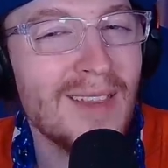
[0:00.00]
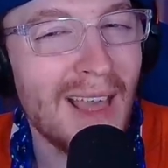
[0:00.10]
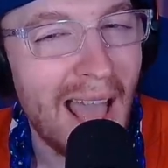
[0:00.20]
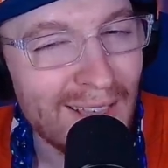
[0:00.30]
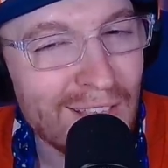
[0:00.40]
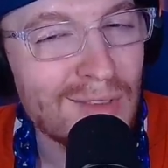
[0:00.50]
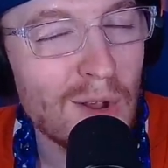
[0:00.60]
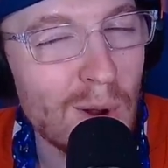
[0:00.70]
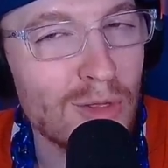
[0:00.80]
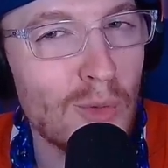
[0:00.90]
I think there
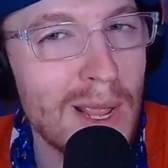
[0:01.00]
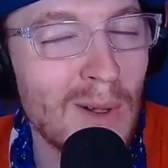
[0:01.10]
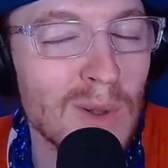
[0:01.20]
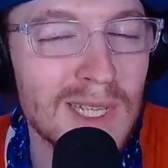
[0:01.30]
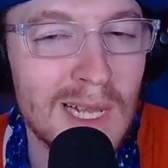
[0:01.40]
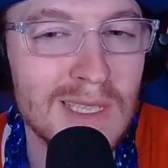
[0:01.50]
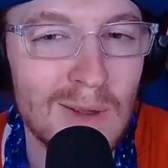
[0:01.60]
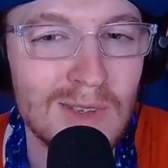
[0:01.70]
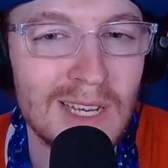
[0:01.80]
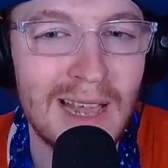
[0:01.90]
are 3 goals against
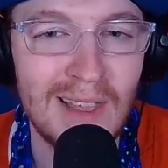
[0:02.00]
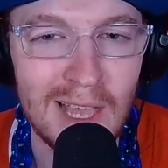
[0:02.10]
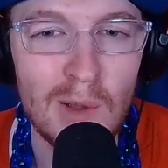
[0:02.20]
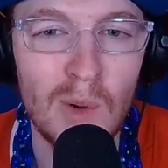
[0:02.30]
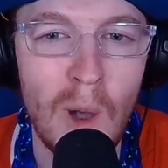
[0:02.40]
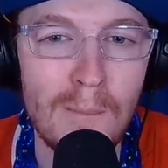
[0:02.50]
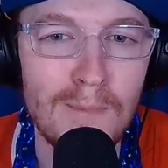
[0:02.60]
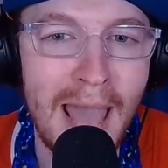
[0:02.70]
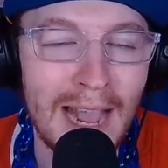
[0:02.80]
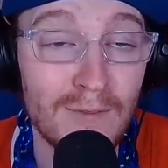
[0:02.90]
him tonight that he would want
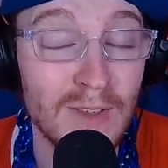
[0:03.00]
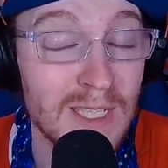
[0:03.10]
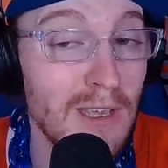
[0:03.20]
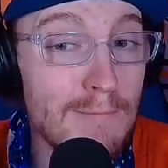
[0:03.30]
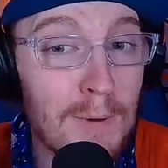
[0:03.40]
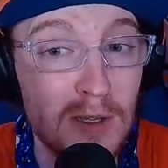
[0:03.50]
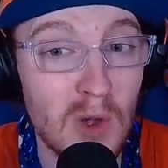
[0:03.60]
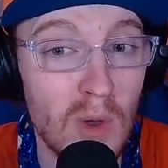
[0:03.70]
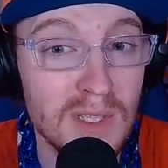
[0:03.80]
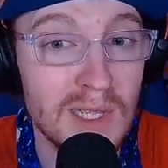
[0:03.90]
back. Vasily
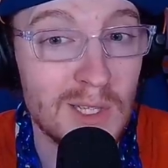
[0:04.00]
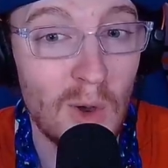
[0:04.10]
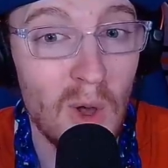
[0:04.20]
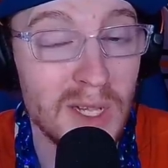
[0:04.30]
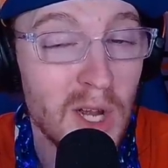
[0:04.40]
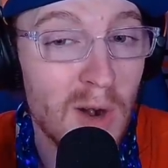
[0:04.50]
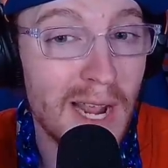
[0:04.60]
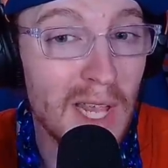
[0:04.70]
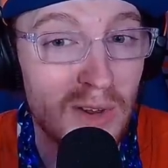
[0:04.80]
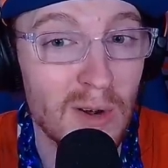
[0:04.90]
Podkolzin's goal,
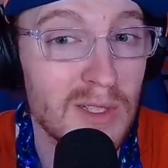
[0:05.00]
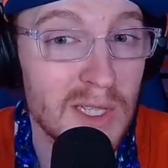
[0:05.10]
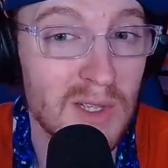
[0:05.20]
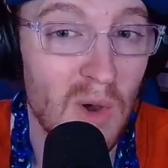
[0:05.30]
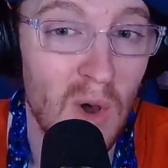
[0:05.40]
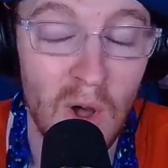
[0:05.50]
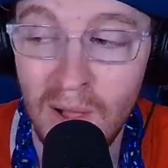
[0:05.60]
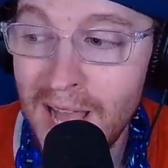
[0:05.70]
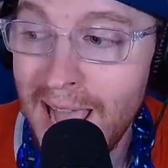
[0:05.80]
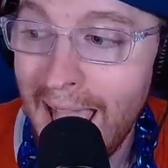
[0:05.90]
Darnell Nurse's goal,
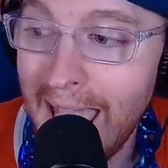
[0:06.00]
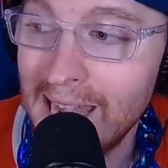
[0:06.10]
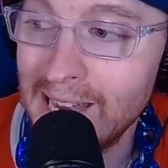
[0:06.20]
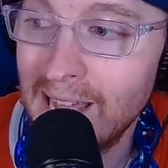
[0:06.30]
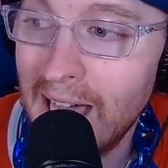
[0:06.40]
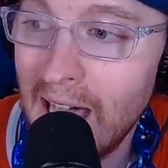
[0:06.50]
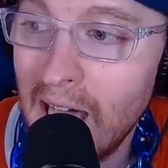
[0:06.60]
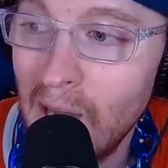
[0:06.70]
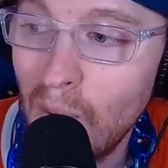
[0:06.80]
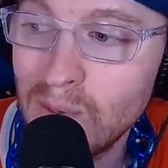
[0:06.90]
and
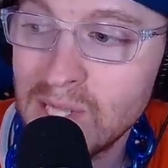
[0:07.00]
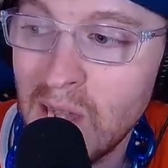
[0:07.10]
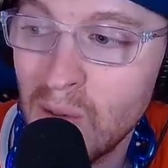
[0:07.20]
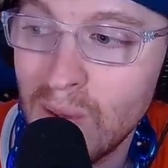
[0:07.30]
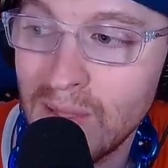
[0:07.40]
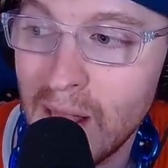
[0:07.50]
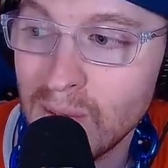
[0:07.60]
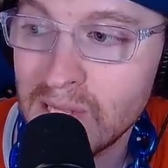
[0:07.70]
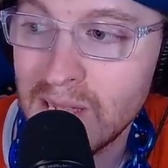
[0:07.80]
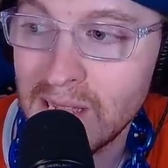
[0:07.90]
what was the other one that I
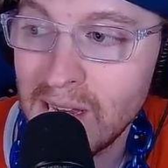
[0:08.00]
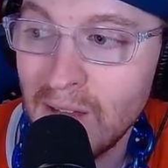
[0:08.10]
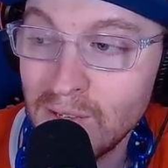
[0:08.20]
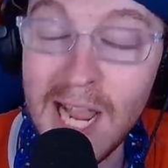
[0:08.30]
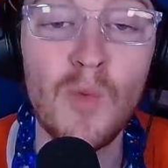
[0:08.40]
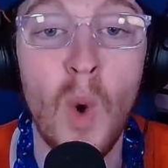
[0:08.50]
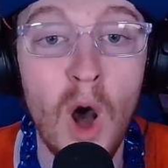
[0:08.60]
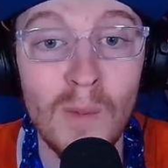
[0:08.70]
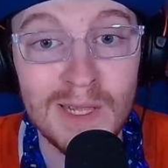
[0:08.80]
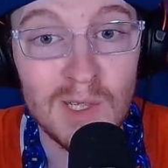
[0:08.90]
was thinking of? Jake
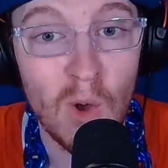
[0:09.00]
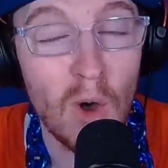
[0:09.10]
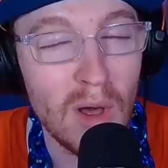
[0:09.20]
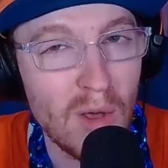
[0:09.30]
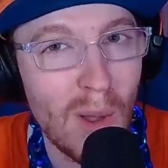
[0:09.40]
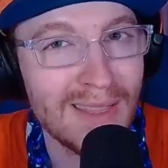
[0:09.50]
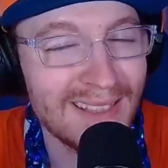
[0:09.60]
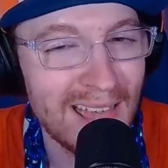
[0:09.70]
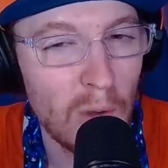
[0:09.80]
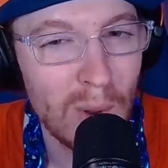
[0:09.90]
Wallman's goal, although I think
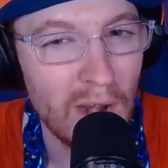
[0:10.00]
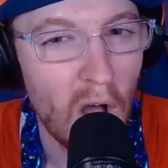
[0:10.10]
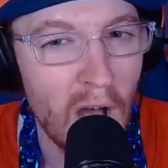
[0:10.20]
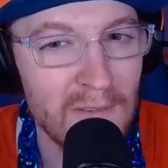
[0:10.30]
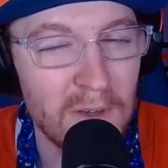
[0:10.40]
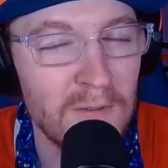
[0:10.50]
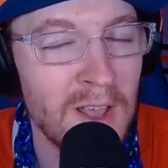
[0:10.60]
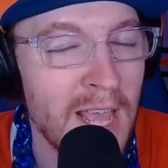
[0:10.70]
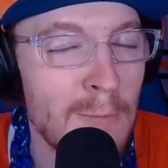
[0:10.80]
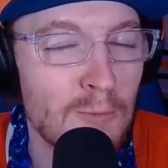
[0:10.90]
that went off of
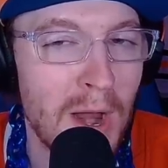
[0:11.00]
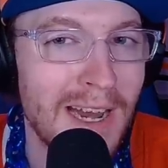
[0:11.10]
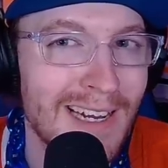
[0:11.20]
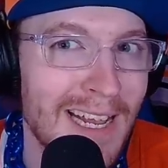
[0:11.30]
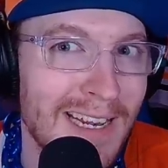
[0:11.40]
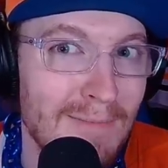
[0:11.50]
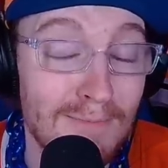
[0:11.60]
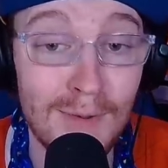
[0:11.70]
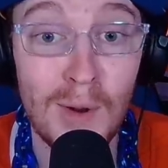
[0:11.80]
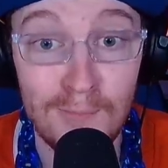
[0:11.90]
Brayden
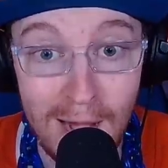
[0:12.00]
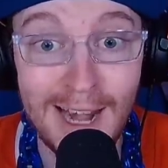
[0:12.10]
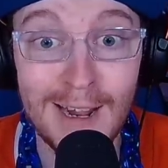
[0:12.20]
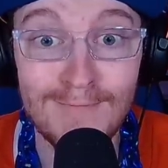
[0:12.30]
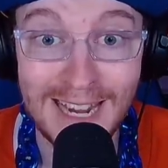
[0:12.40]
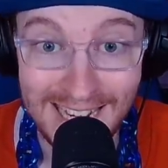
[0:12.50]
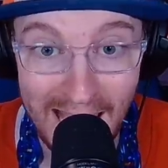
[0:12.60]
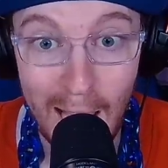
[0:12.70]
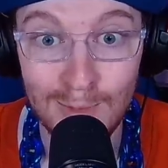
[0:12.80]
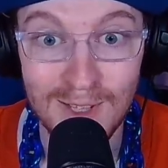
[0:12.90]

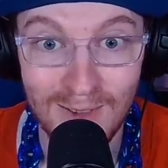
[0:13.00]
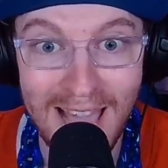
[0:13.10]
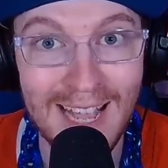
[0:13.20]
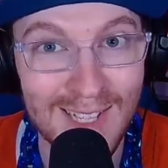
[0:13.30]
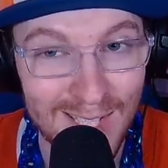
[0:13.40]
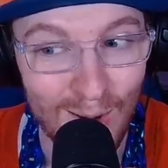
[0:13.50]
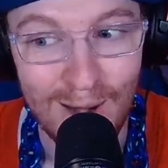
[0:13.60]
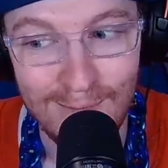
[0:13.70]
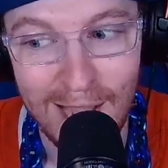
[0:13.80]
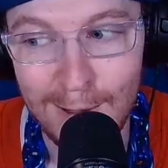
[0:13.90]
McNabb's legs. Sorry,
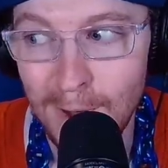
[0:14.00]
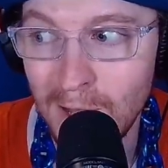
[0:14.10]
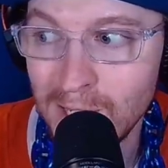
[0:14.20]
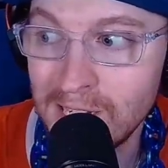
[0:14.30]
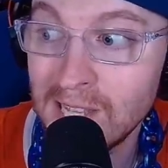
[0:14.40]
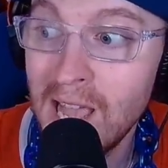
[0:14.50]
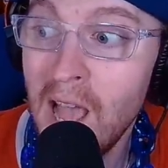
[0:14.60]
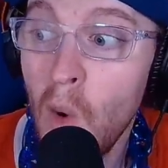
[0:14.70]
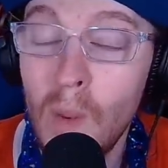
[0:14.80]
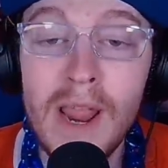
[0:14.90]
my apologies.
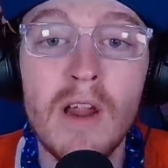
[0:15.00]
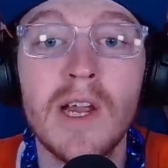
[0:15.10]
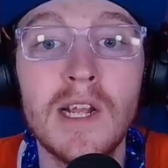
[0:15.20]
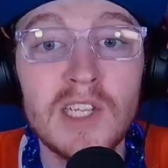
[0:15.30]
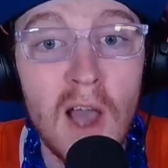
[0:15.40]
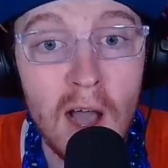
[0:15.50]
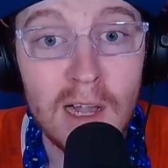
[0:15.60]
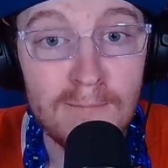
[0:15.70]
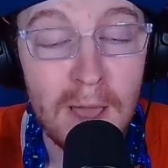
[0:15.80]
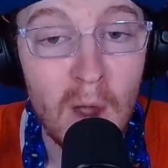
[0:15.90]
We are going to talk
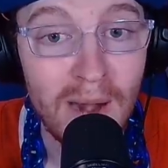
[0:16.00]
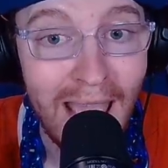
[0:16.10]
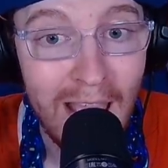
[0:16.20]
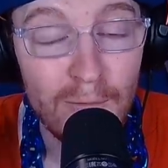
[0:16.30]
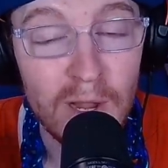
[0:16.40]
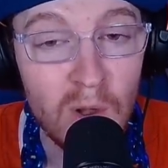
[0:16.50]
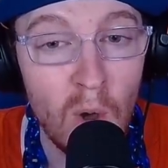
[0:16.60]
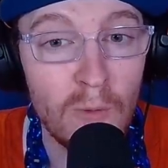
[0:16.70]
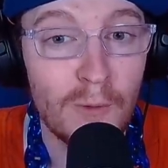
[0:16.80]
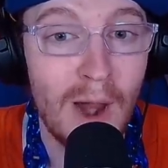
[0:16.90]
about every
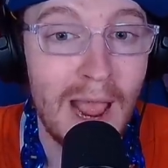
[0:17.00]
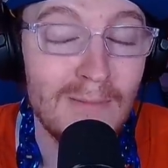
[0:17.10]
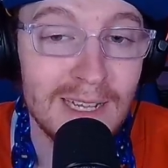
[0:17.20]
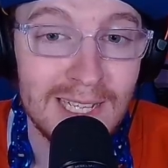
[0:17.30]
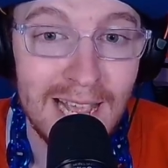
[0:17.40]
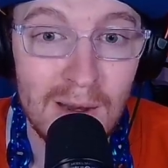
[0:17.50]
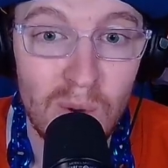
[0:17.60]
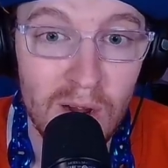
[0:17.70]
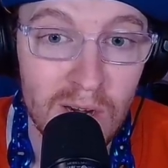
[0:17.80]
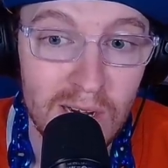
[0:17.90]
goal for Edmonton. We
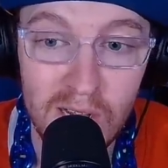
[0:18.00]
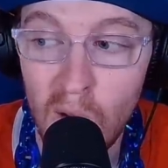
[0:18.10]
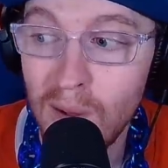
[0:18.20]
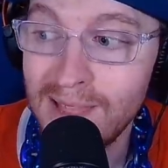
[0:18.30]
are going to go on the